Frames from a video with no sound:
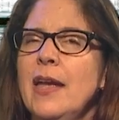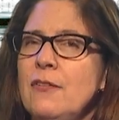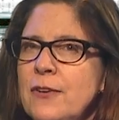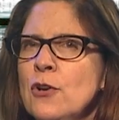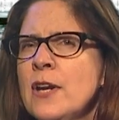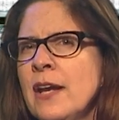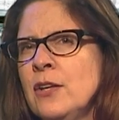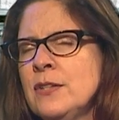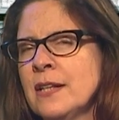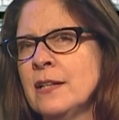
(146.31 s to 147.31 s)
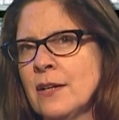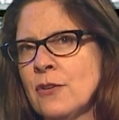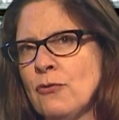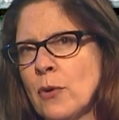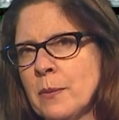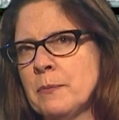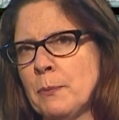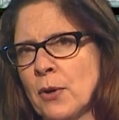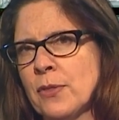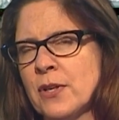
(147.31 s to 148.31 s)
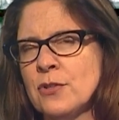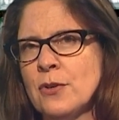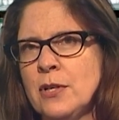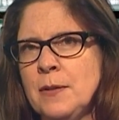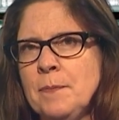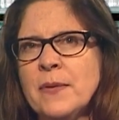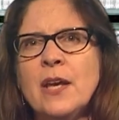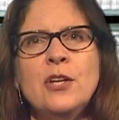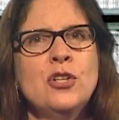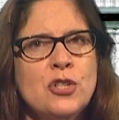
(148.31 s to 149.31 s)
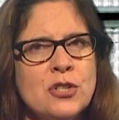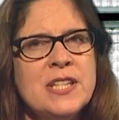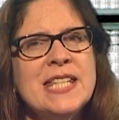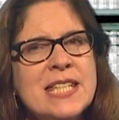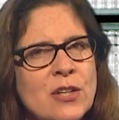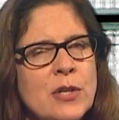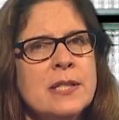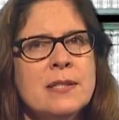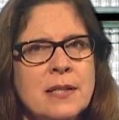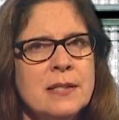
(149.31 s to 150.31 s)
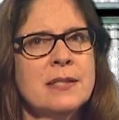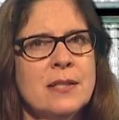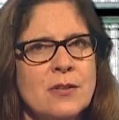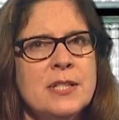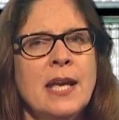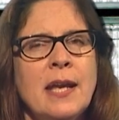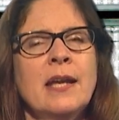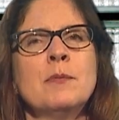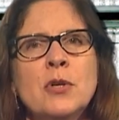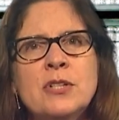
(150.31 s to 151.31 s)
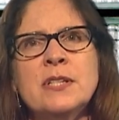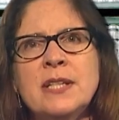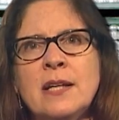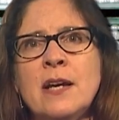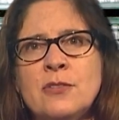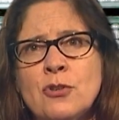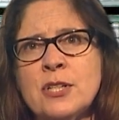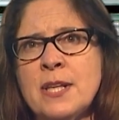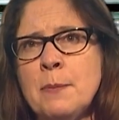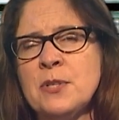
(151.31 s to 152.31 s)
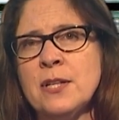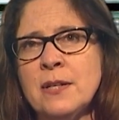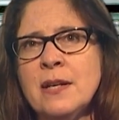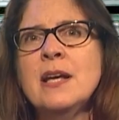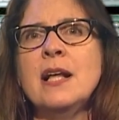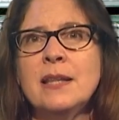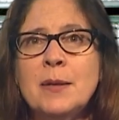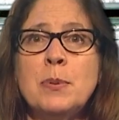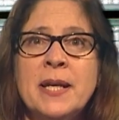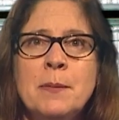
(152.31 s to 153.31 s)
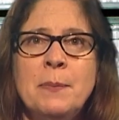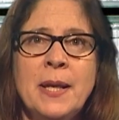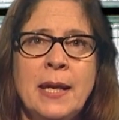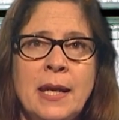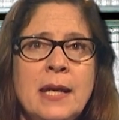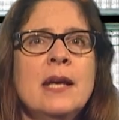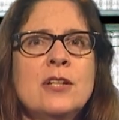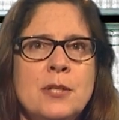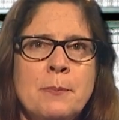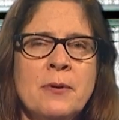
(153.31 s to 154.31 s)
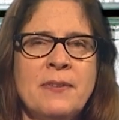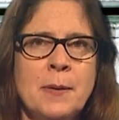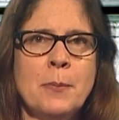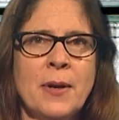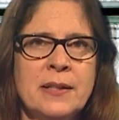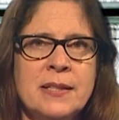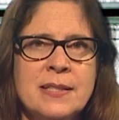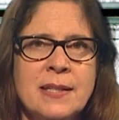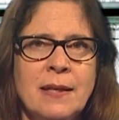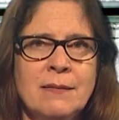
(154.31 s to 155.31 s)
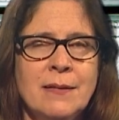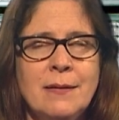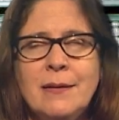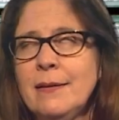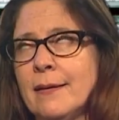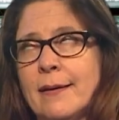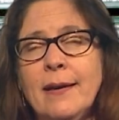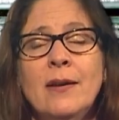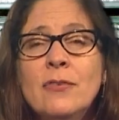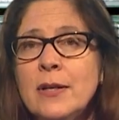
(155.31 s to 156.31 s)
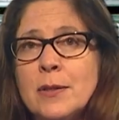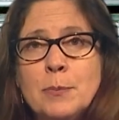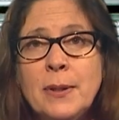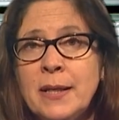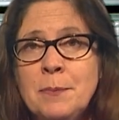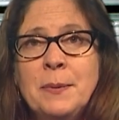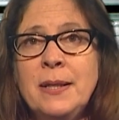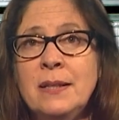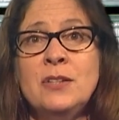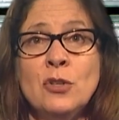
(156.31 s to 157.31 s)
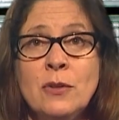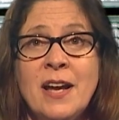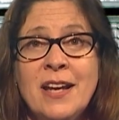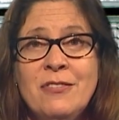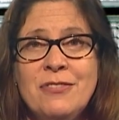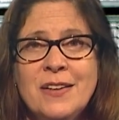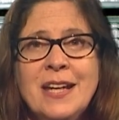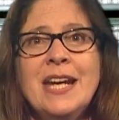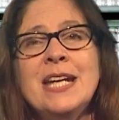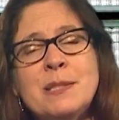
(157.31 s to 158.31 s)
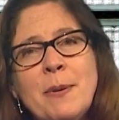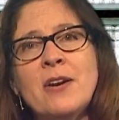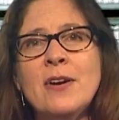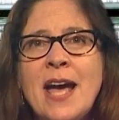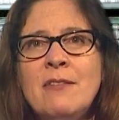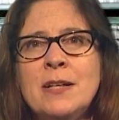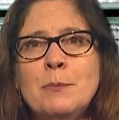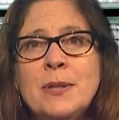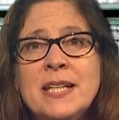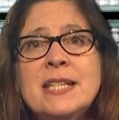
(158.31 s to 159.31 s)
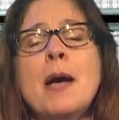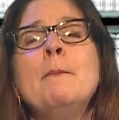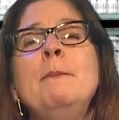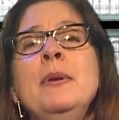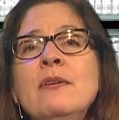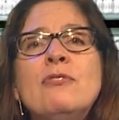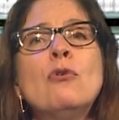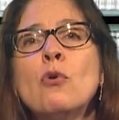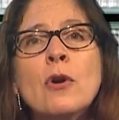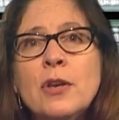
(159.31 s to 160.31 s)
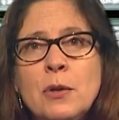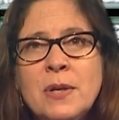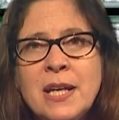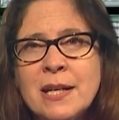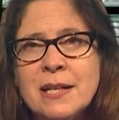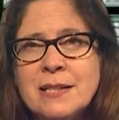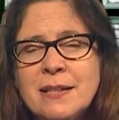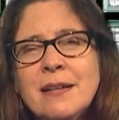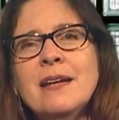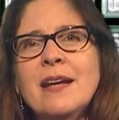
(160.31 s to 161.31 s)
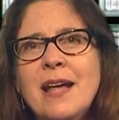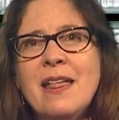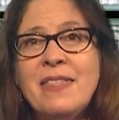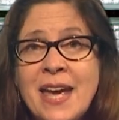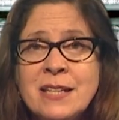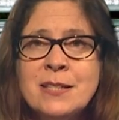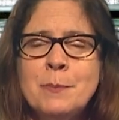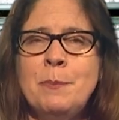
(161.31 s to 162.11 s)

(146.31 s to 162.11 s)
If you're not using another form of birth control, you should seriously consider taking emergency contraception like Plan B to prevent pregnancy. Like every other Plan B in your life, it's better to have it in place before you need it. Thanks to